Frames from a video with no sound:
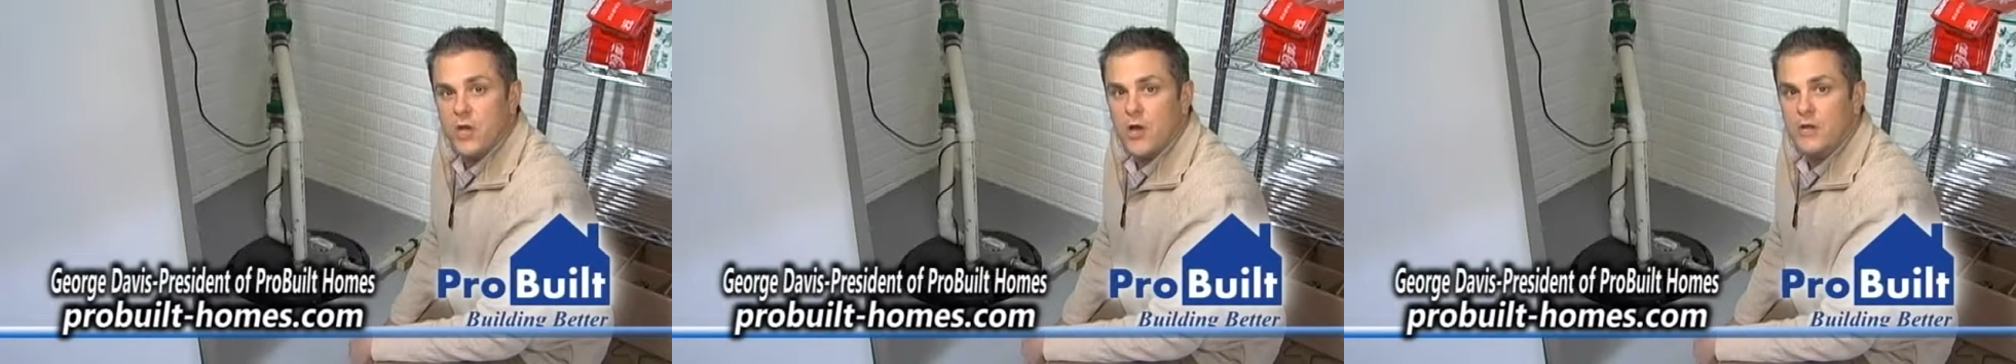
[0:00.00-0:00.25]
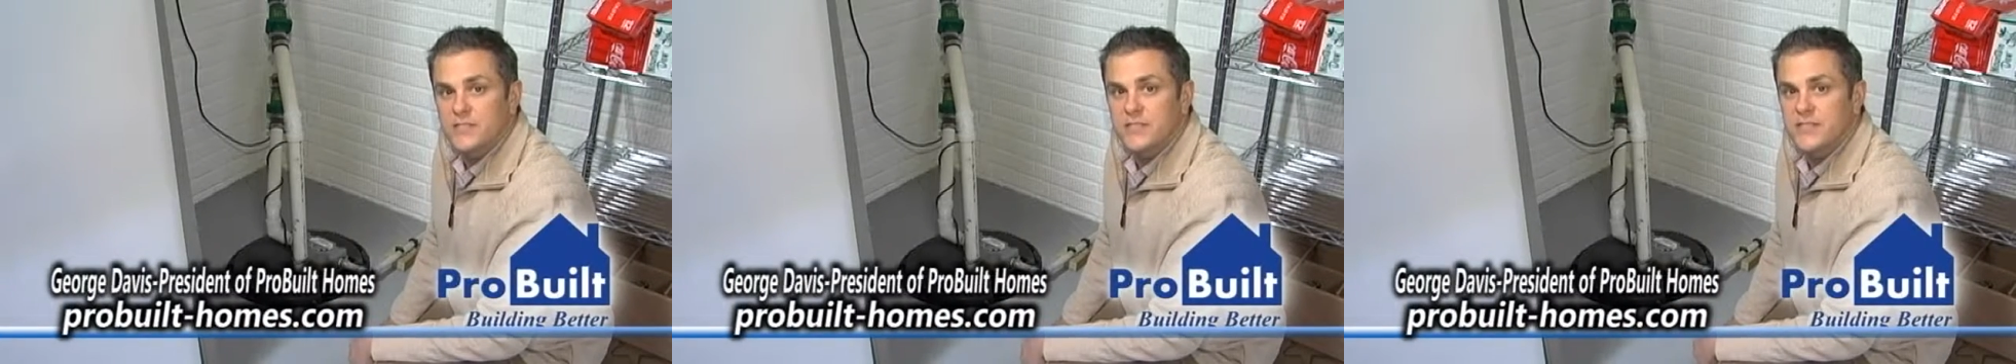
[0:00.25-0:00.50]

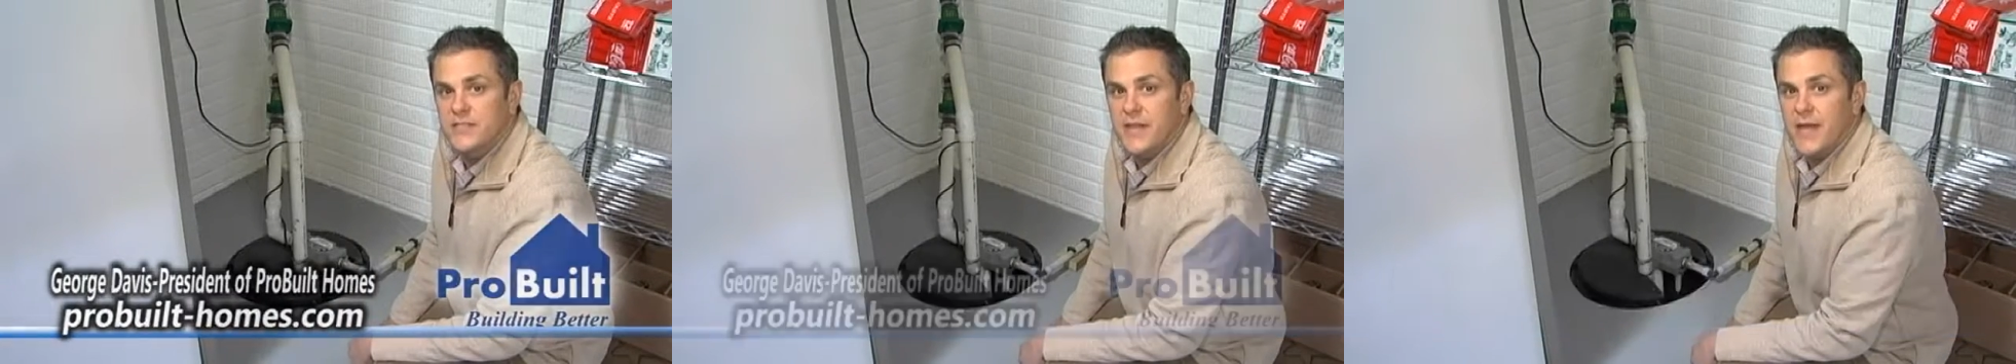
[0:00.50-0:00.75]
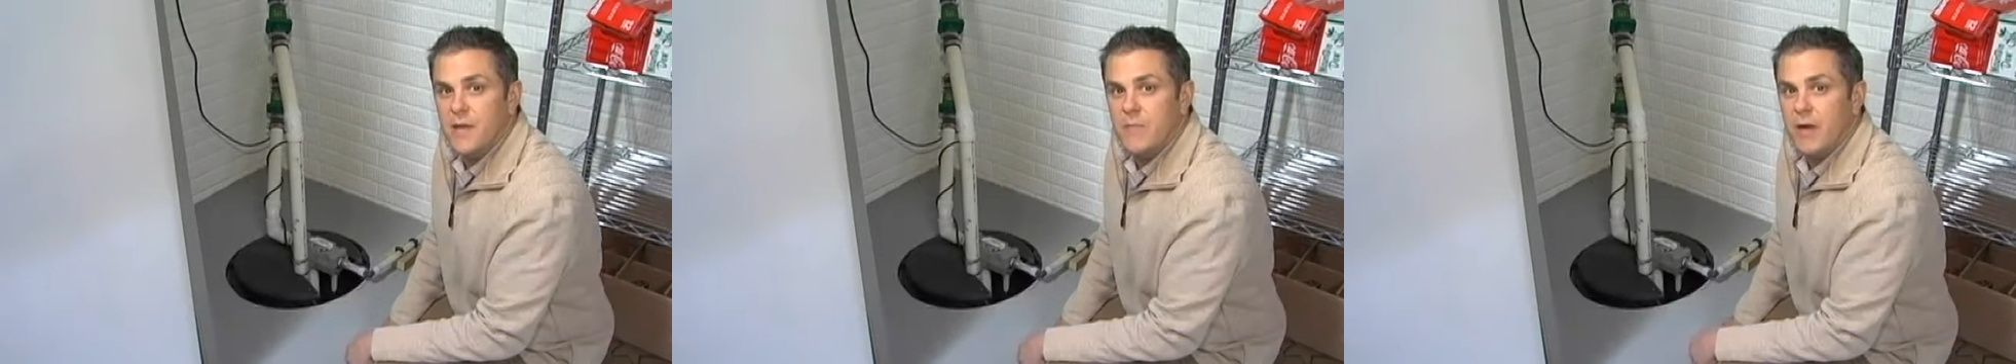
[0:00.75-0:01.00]
talk to you
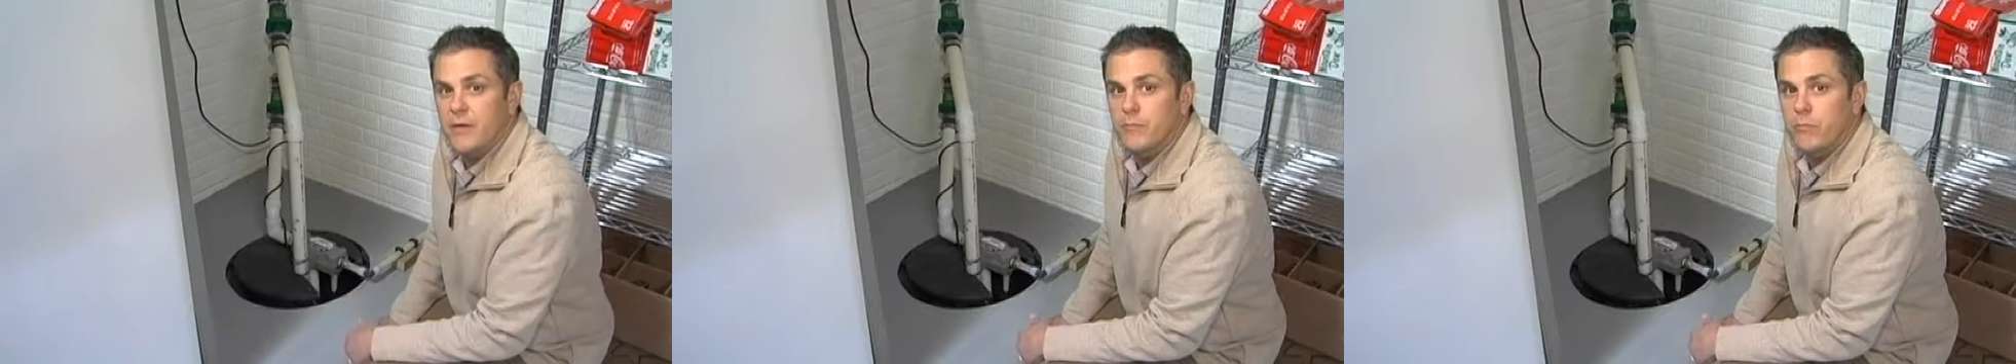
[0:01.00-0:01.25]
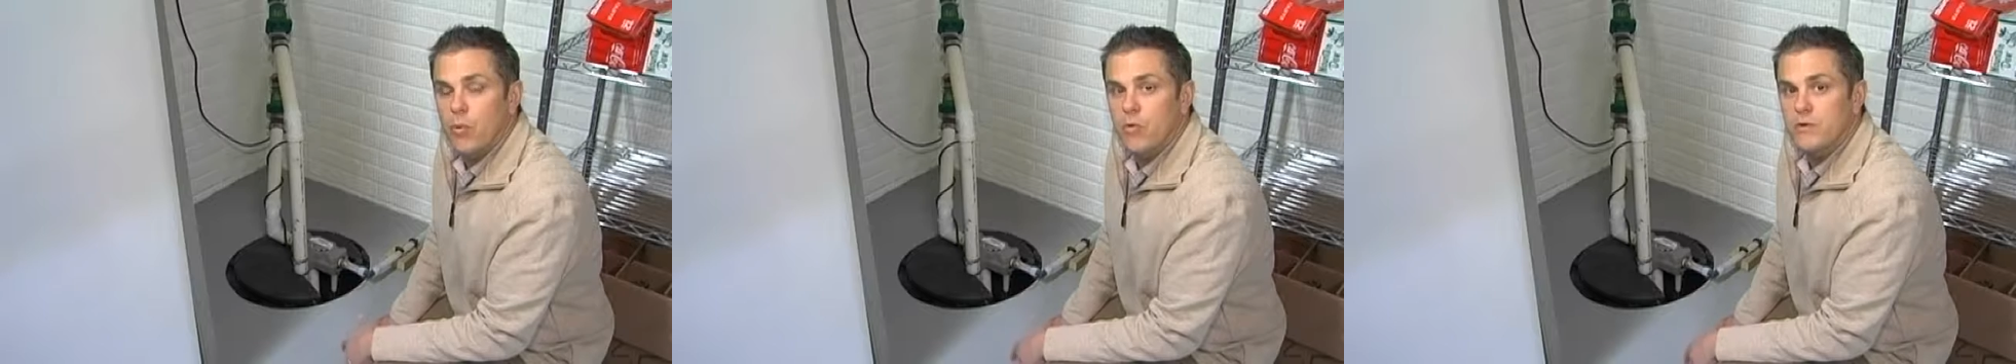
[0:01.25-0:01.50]
today about
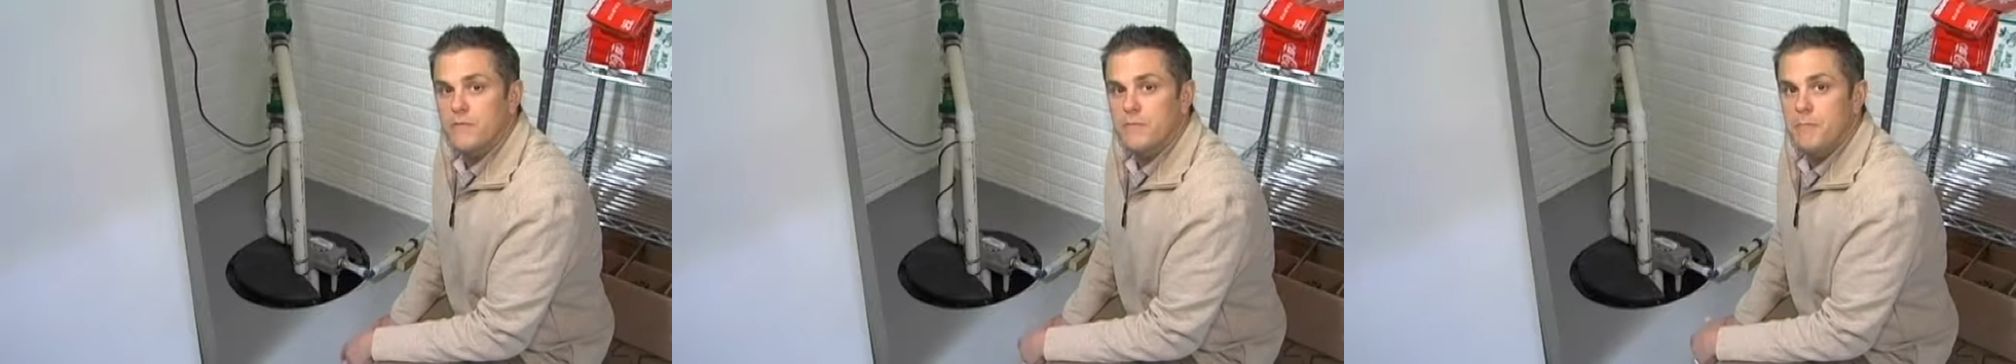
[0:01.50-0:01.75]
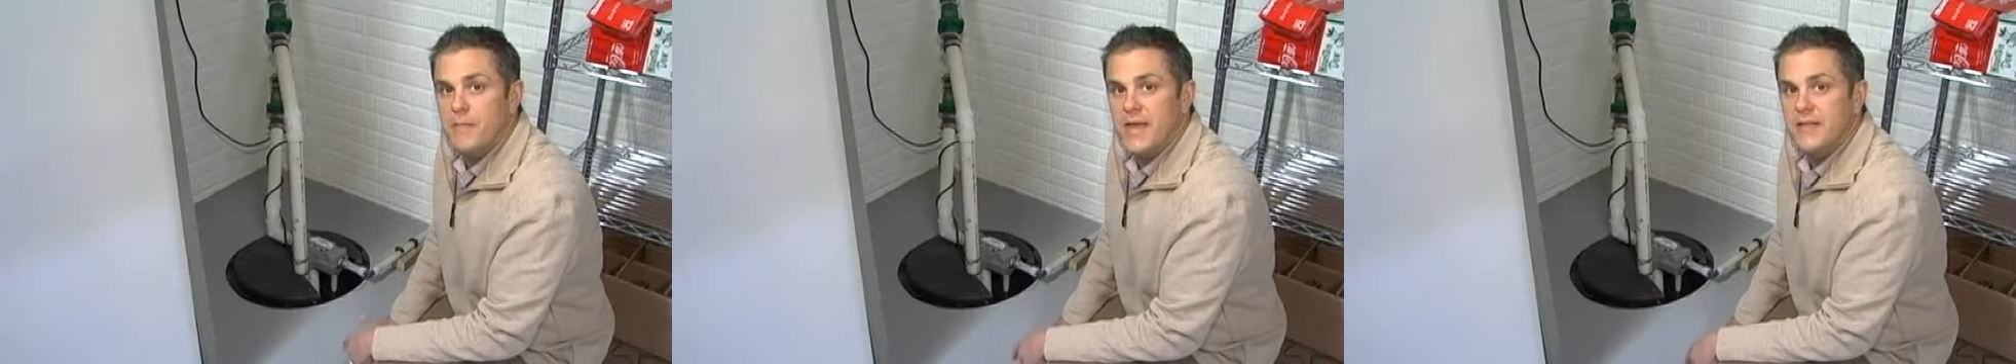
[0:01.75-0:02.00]

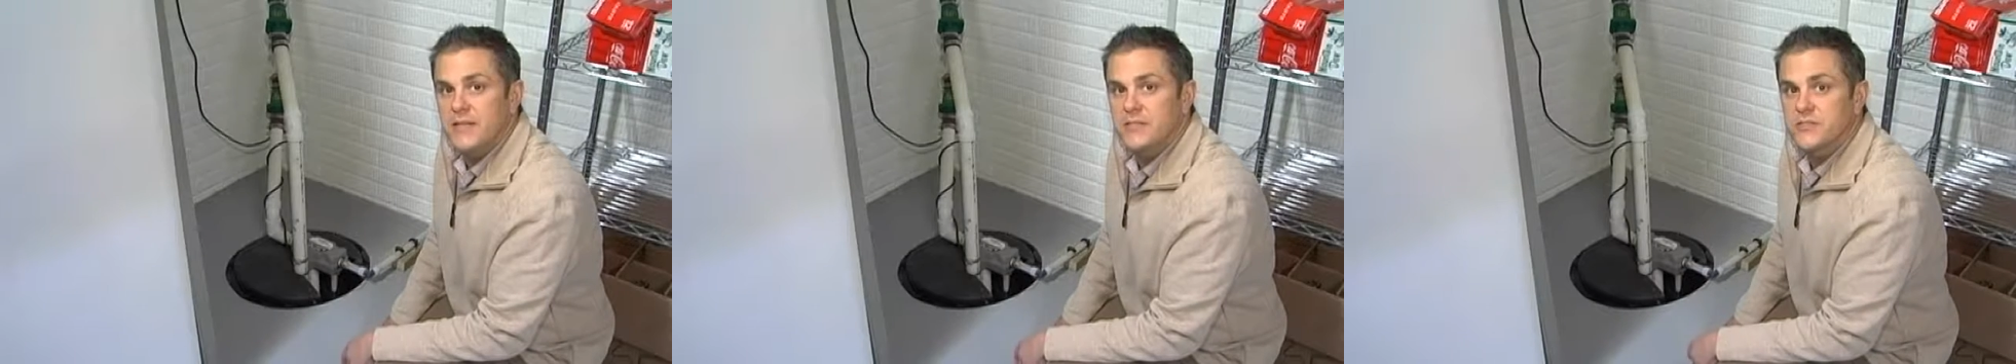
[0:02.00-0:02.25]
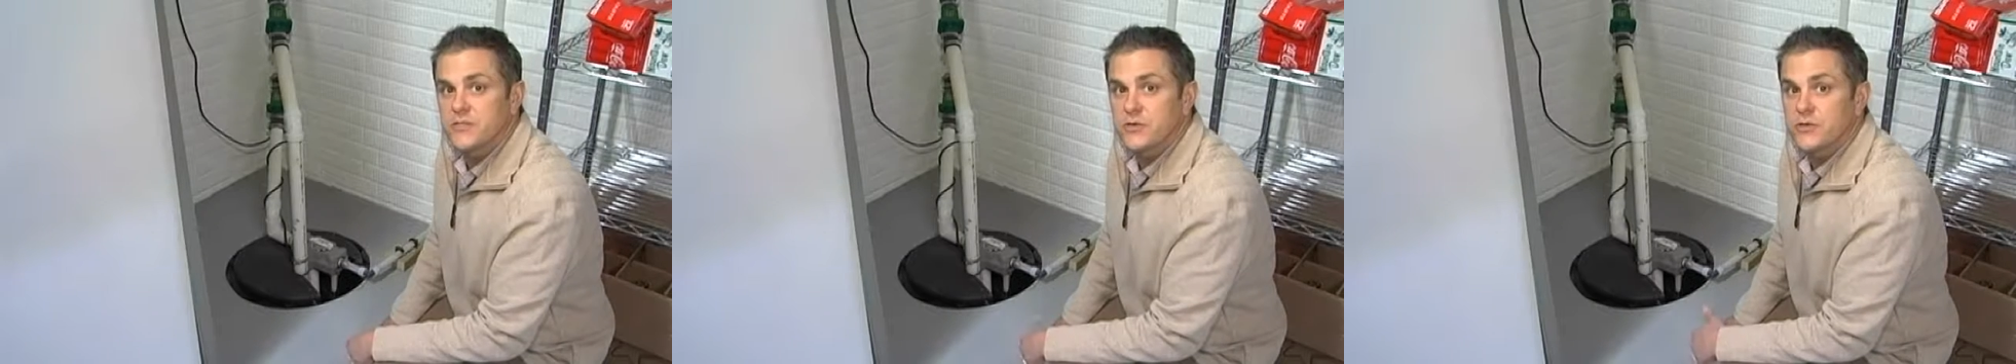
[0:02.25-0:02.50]
important
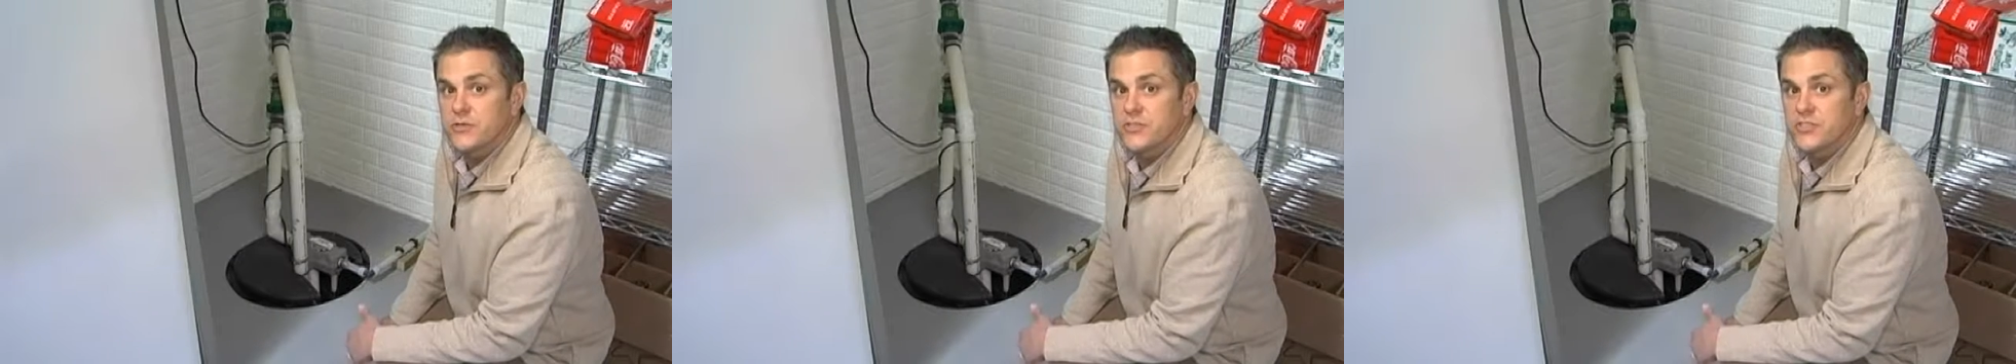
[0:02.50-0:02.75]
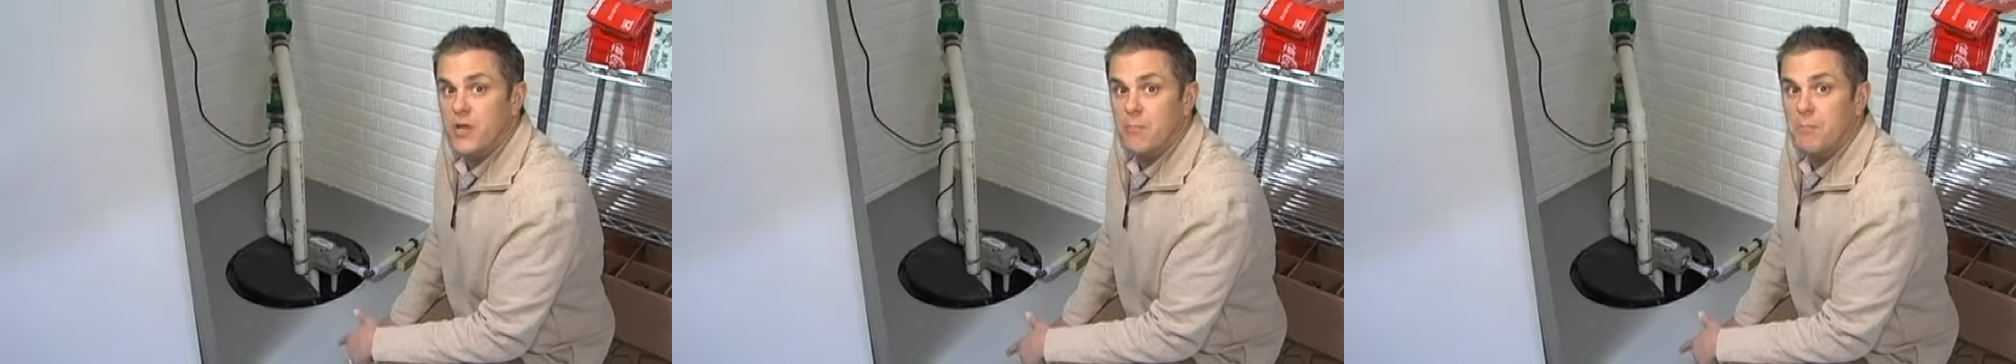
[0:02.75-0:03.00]
maintenance for your
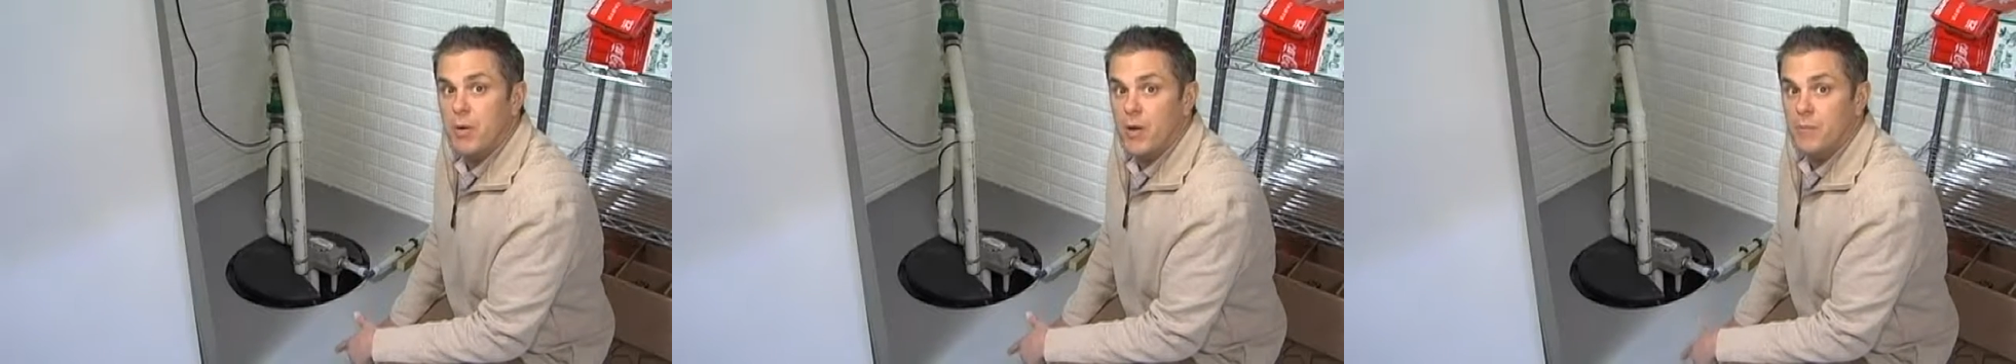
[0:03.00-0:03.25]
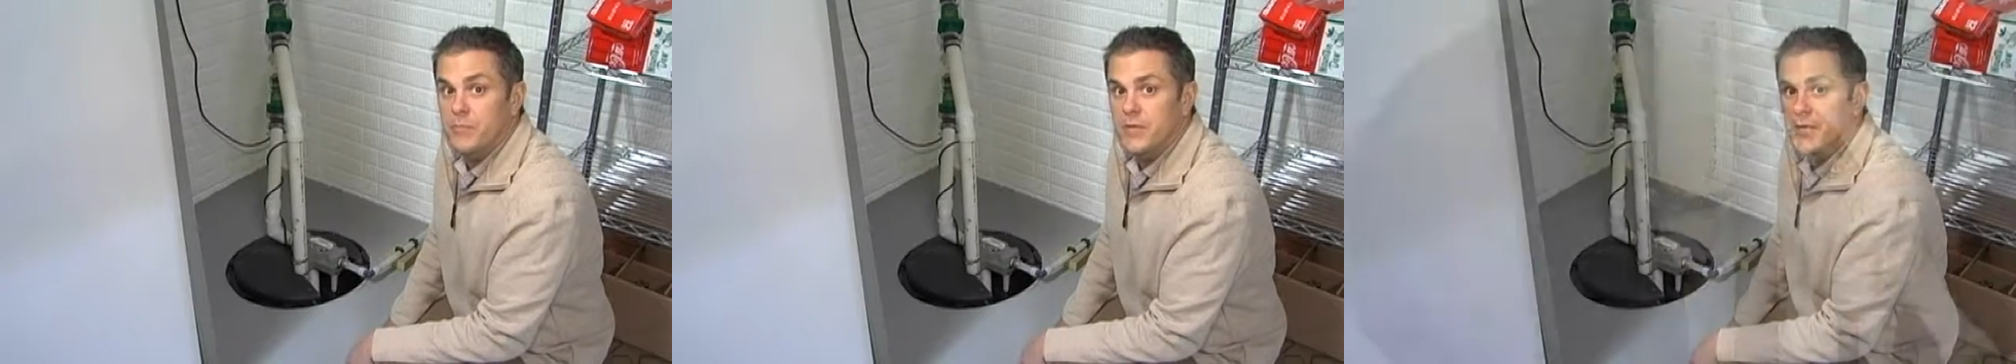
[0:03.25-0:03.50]
sump
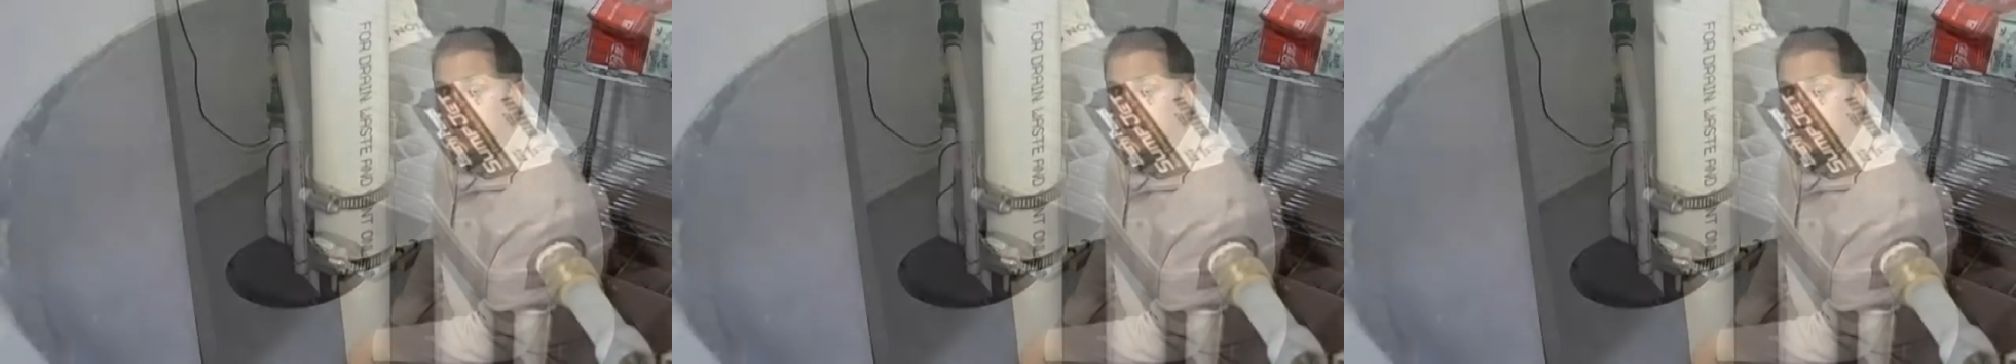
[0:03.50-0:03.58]
pump.